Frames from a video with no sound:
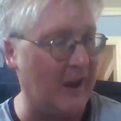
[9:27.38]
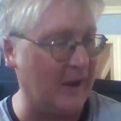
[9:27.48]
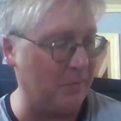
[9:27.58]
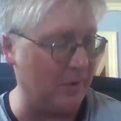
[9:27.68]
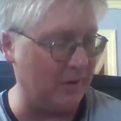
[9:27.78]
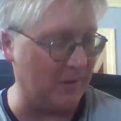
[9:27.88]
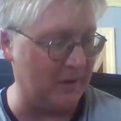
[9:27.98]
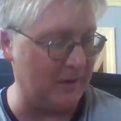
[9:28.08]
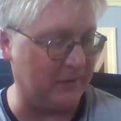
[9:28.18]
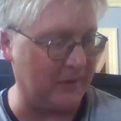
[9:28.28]
I want
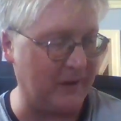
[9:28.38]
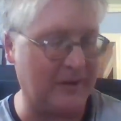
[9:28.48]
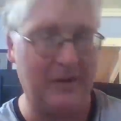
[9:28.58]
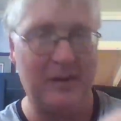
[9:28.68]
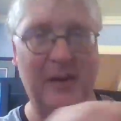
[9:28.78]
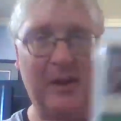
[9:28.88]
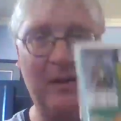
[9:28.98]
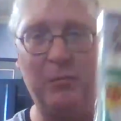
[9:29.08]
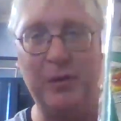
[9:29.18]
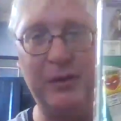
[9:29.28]
one that's like
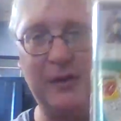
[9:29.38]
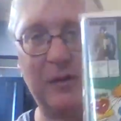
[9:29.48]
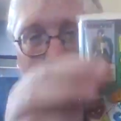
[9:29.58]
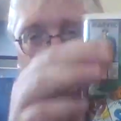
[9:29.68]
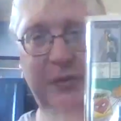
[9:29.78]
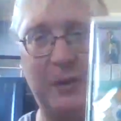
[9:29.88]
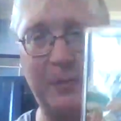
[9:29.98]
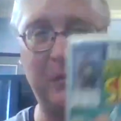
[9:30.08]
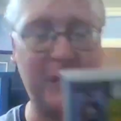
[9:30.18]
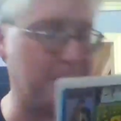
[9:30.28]
in really almost near
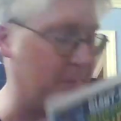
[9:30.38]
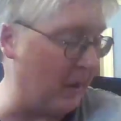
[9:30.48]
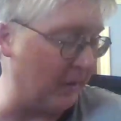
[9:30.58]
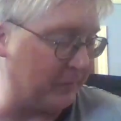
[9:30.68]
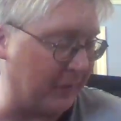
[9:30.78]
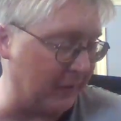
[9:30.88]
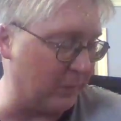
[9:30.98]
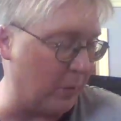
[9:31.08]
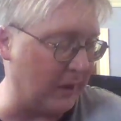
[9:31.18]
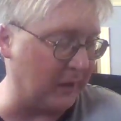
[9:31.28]
mid shape. Now I have to find
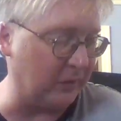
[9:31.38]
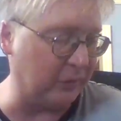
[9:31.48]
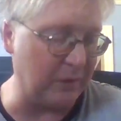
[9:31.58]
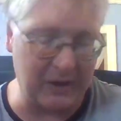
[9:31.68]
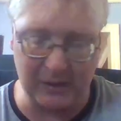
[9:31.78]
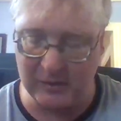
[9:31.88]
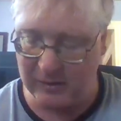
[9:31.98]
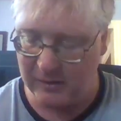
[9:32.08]
the wedding issue again.